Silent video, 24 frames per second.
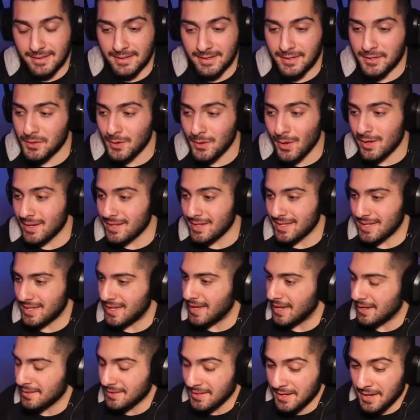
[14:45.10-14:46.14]
this song is 10
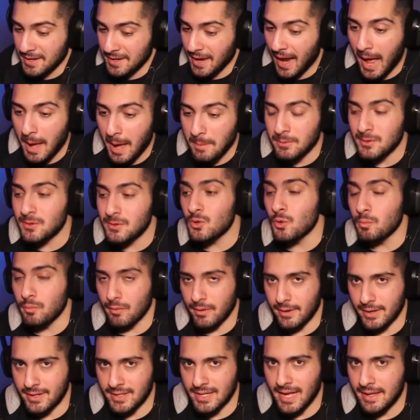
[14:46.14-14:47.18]
out of 10 i'm
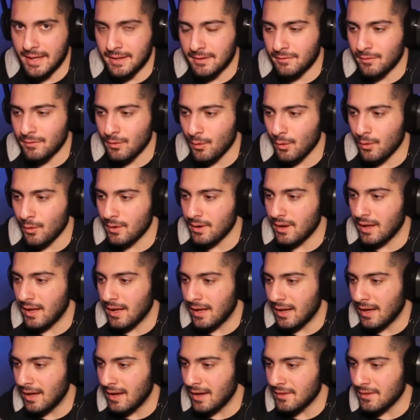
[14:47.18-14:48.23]
super excited for
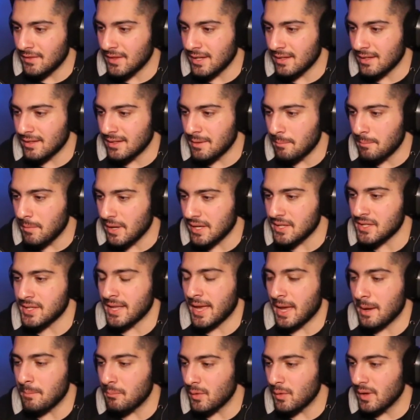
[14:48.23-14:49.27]
uh, the, the
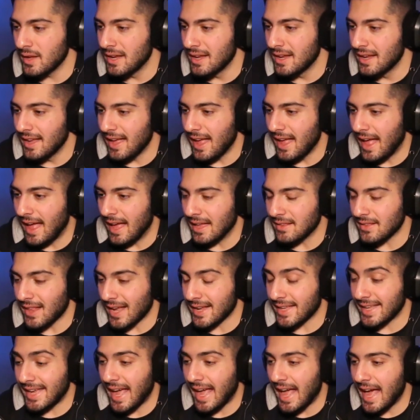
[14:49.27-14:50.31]
mixtape and i
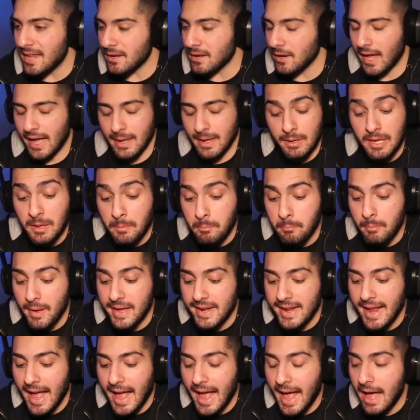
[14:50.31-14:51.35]
cannot i it
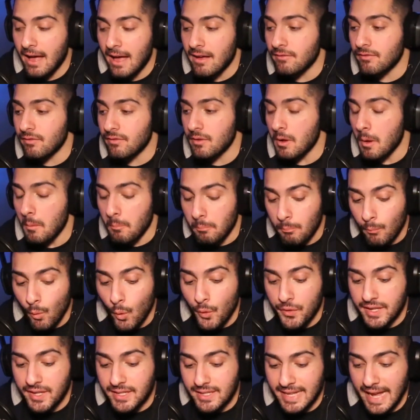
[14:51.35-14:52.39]
better have
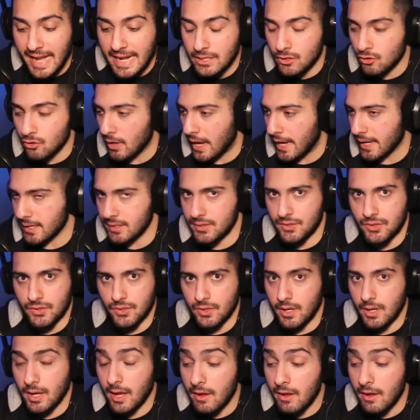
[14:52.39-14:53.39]
more than 10 tracks